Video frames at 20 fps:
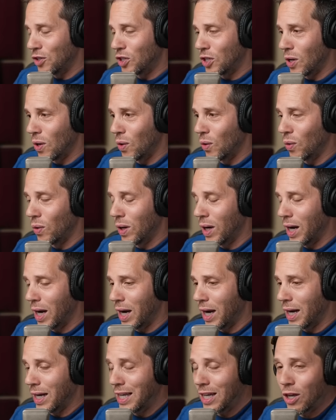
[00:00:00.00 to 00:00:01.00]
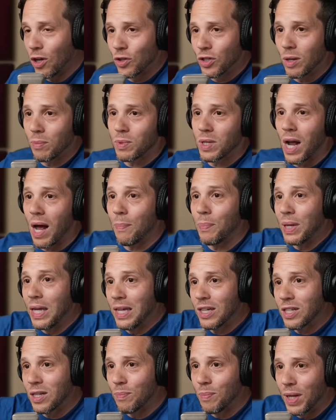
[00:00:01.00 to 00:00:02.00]
And so uh, he goes up top,
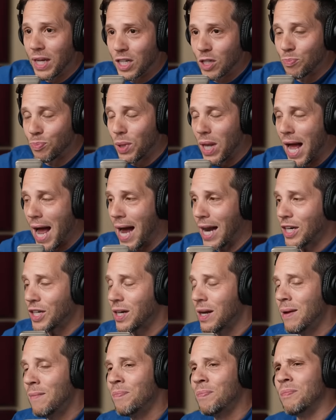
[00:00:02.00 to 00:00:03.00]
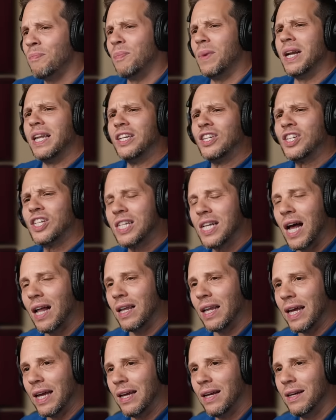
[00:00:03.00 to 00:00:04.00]
he hits the big splash, but he's
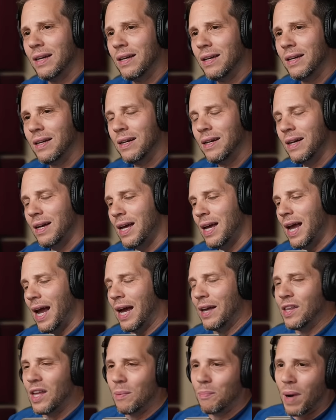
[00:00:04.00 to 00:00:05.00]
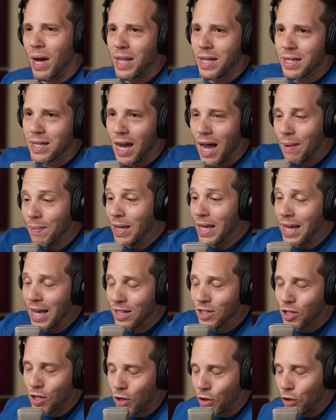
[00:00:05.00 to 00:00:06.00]
selling. And then by the time he
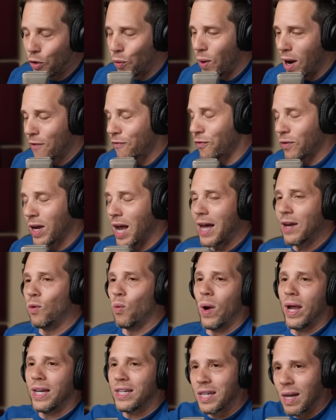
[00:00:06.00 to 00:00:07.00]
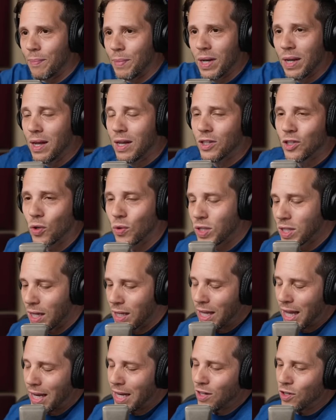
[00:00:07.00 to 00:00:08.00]
gets there, the ref kind of wakes up. So
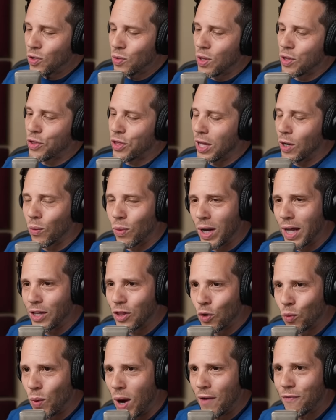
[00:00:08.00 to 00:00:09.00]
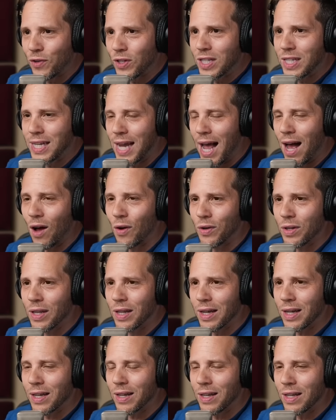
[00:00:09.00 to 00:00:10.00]
they didn't do the thing where like the ref is down
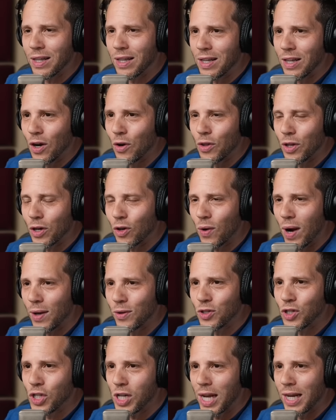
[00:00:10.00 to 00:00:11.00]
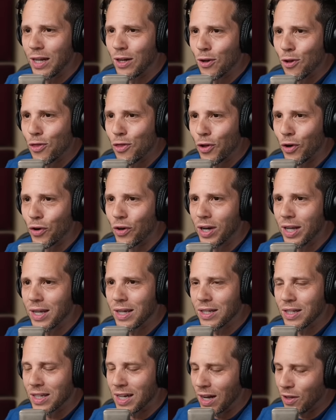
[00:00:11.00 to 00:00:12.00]
and the you know the crowd's chanting to 30
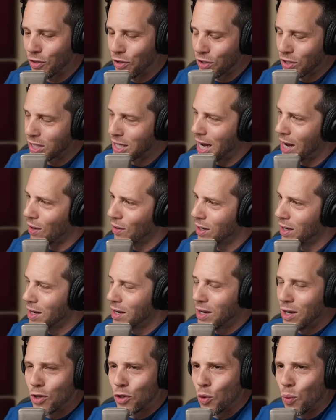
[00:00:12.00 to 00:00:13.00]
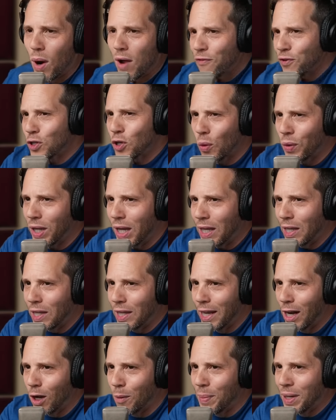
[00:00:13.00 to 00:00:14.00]
because Gunther's down. The ref is only a
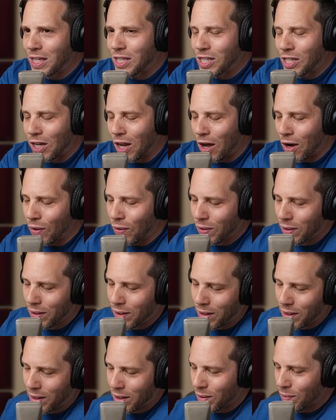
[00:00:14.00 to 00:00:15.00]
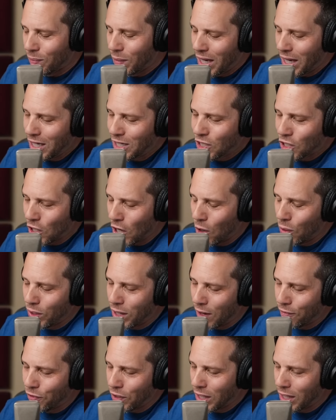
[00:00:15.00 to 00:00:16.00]
little bit slow, but he's
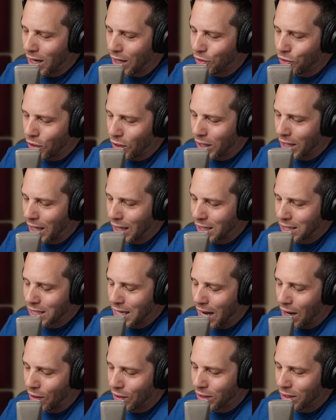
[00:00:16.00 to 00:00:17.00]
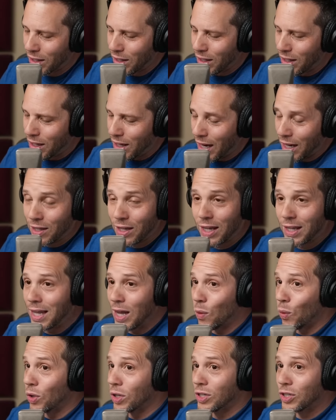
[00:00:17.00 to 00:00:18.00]
slow enough that Gunther kicks out. And
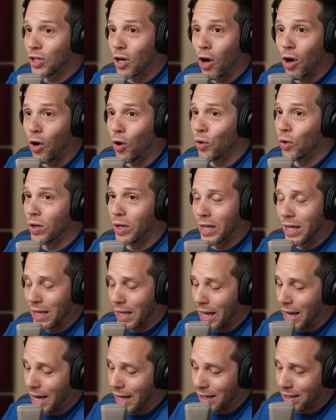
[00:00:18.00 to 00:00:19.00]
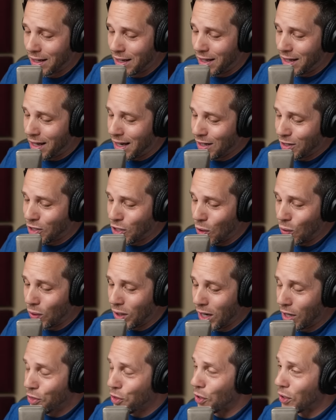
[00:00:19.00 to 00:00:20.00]
then they were totally late. And
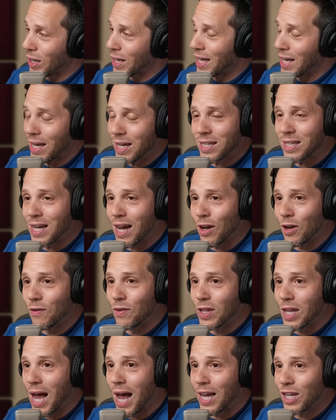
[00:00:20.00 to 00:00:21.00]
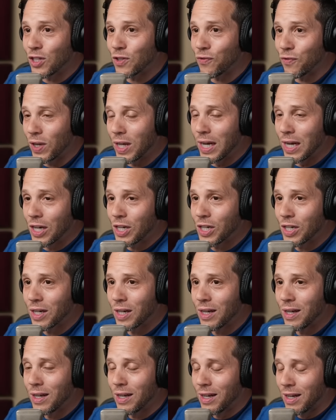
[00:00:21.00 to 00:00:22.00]
so Gunther kicks out of the guy's
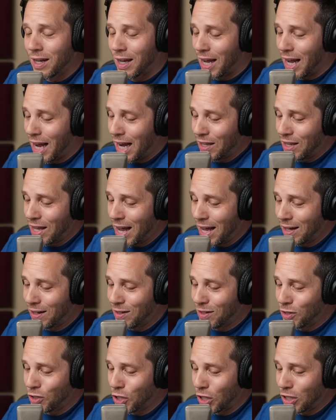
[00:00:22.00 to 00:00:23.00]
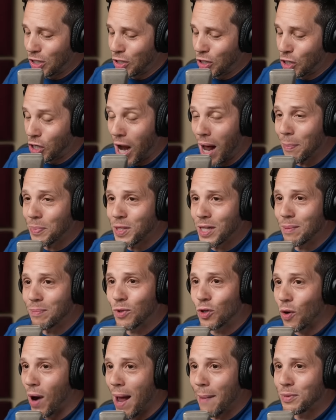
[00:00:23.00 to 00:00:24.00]
finish and then just chops
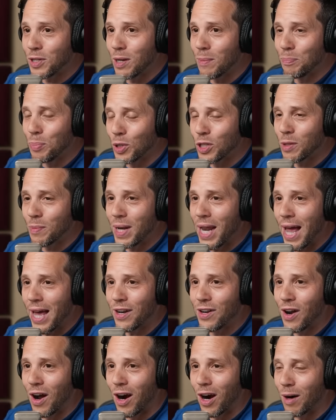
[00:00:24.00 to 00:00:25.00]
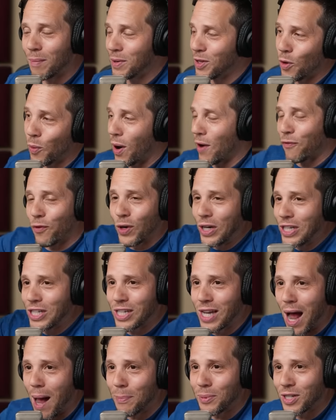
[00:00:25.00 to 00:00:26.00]
him, grabs him, puts him in a head and arm, and the referee
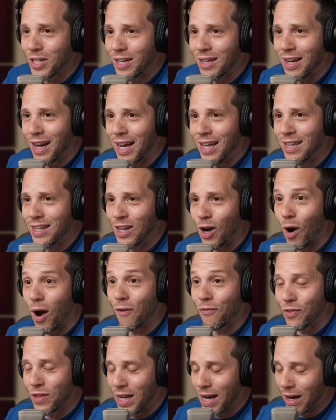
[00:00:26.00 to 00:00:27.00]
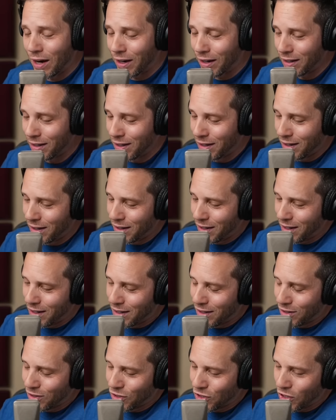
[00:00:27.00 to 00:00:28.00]
stops it, and they're off the air. Yeah.